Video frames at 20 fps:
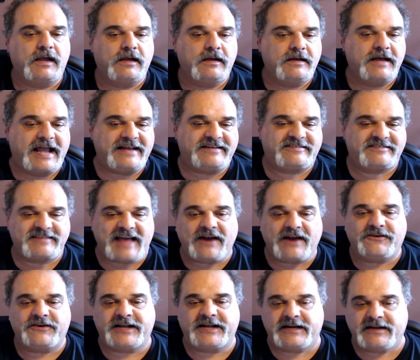a
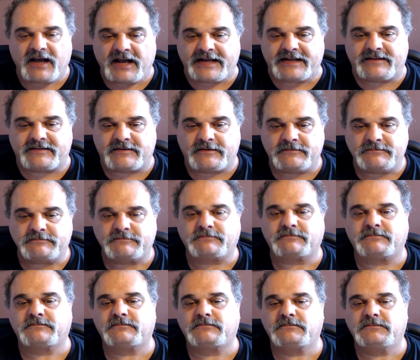Saturday night
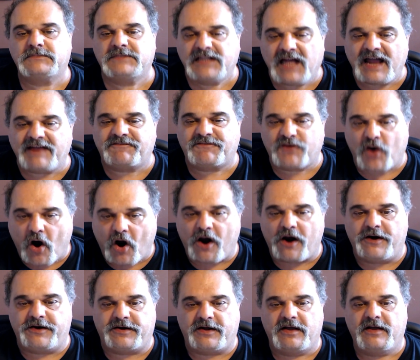life
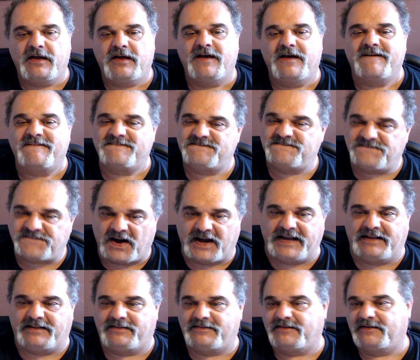card
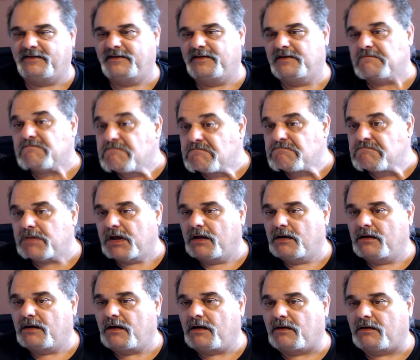fight.
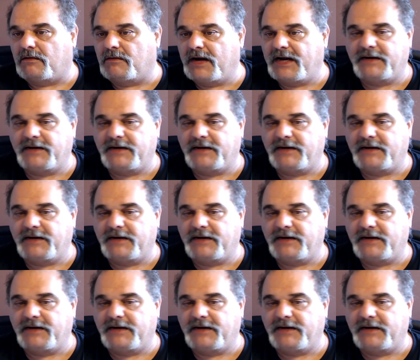All right.